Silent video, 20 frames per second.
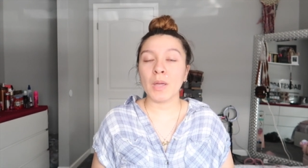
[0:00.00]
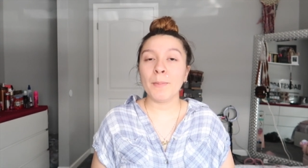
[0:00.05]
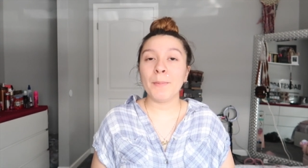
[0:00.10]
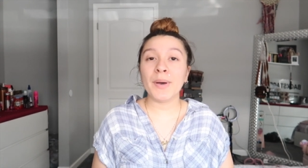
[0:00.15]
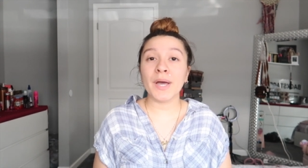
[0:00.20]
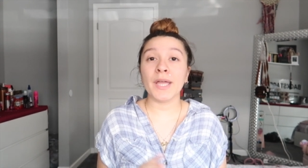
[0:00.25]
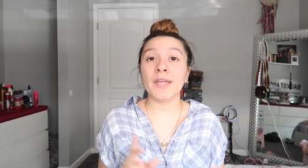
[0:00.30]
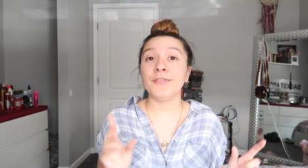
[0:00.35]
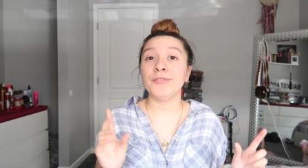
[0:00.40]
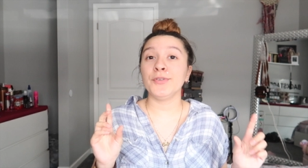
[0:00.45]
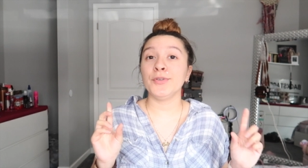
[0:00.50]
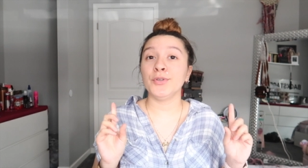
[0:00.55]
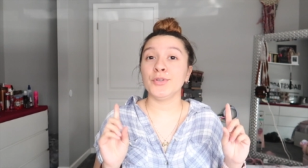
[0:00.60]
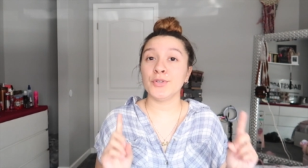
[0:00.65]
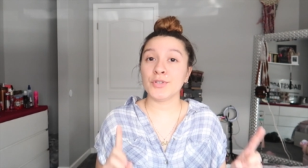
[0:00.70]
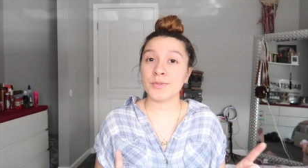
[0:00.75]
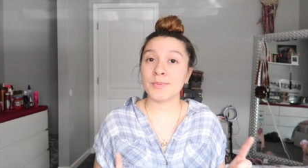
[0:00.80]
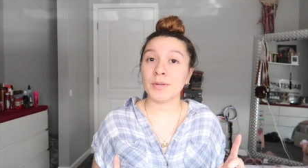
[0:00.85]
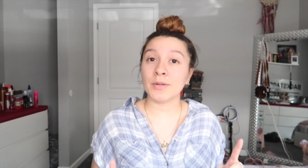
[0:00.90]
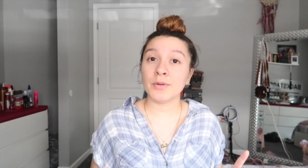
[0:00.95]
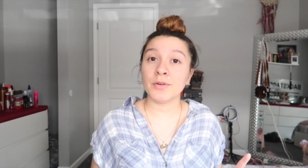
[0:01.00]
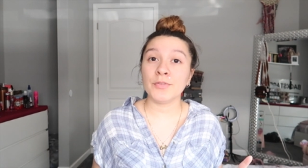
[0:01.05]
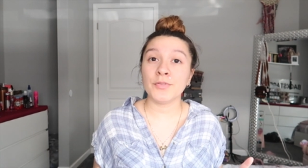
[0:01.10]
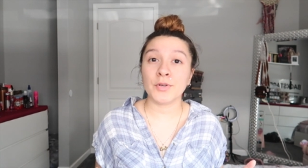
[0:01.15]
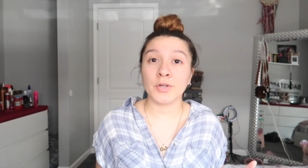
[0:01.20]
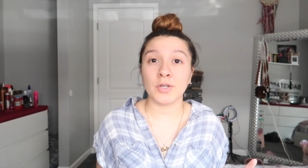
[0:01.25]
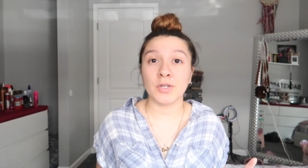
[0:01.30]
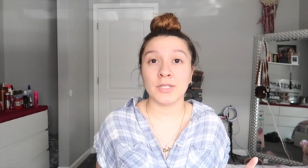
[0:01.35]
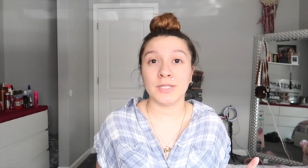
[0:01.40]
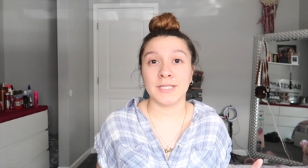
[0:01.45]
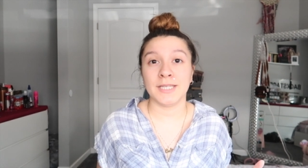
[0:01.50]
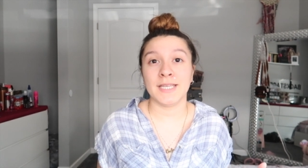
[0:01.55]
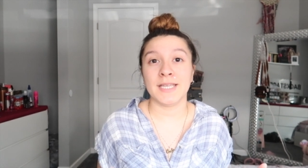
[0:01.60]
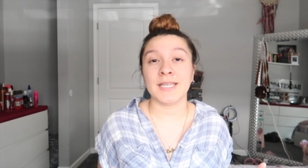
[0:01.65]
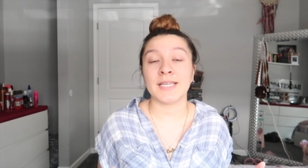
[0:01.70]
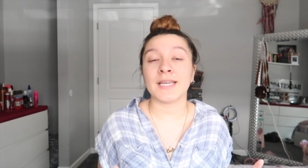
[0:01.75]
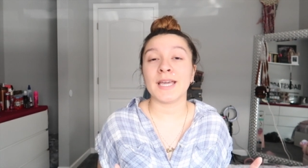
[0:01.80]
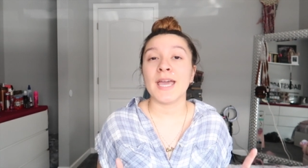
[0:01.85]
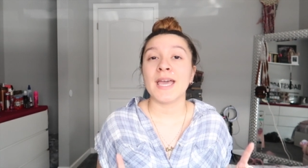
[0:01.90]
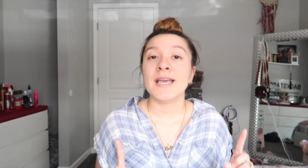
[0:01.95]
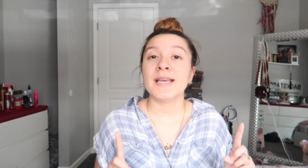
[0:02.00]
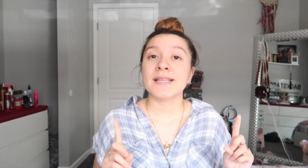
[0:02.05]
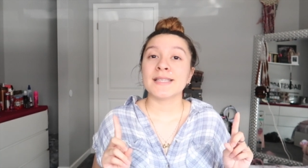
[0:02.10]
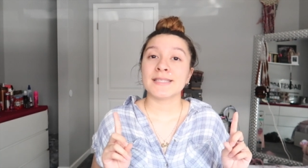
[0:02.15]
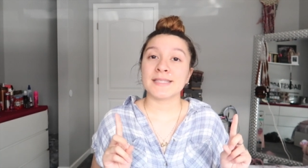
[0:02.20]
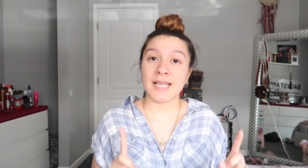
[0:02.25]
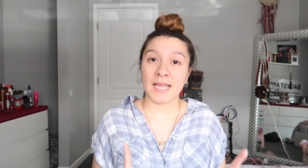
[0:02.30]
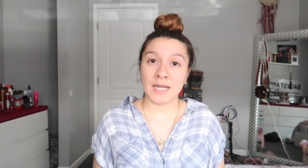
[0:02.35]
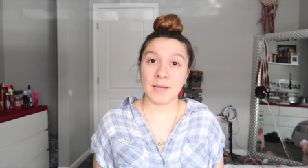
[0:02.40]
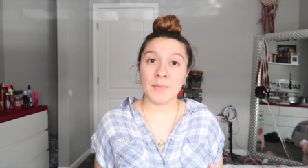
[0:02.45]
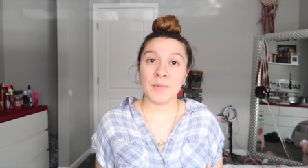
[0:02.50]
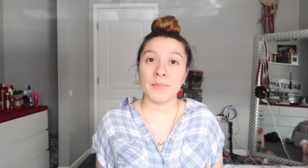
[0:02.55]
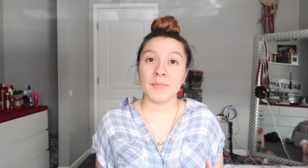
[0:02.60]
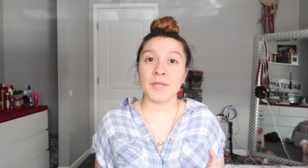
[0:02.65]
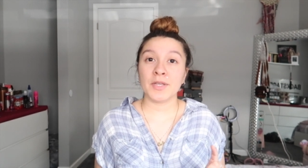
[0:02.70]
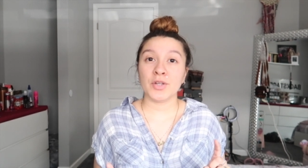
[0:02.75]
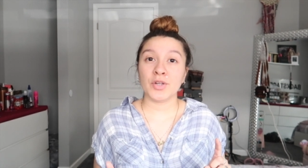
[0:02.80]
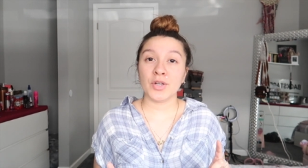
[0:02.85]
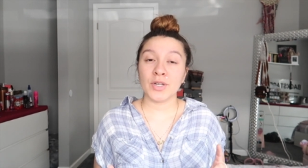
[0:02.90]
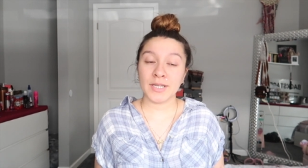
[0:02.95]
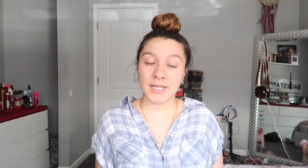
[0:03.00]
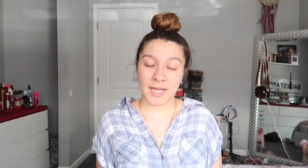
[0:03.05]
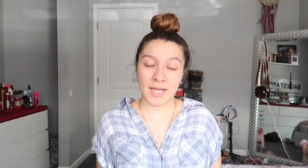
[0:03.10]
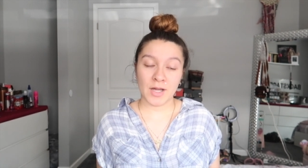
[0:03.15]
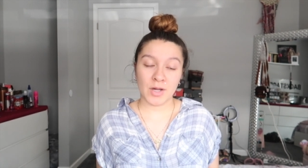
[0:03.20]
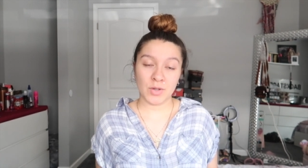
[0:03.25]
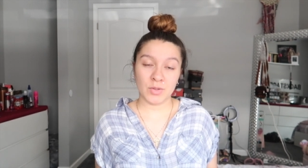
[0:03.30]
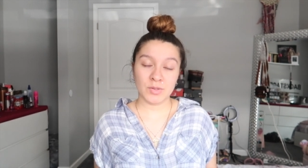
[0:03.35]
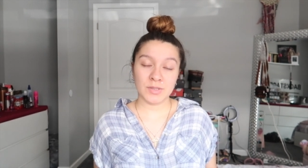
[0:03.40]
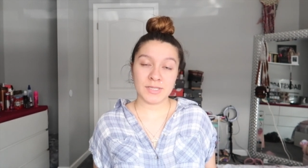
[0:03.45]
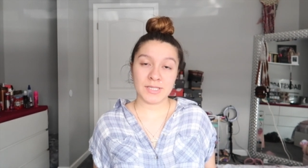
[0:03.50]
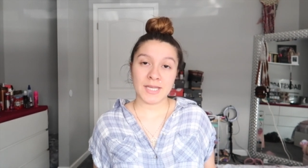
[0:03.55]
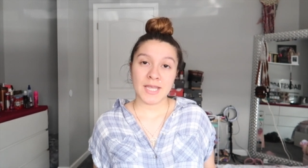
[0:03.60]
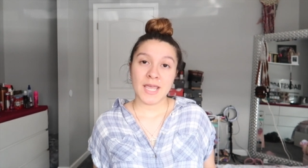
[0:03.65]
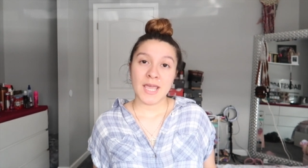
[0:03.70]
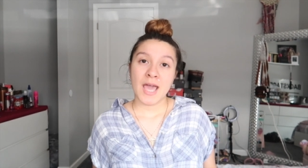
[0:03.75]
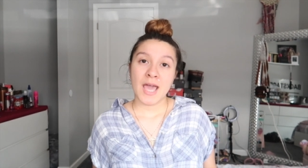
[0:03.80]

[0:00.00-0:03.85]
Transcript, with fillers: But if you use my referral link, sign up and make your account,